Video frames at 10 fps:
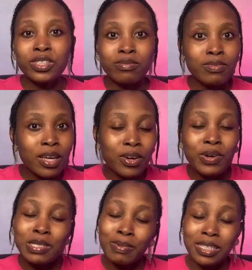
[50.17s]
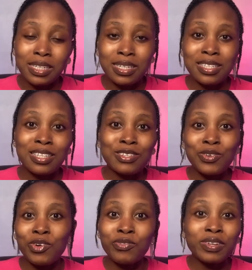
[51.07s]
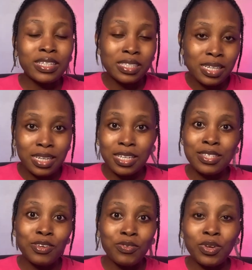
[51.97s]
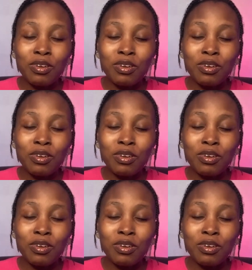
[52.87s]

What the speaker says: increase my chances of landing an interview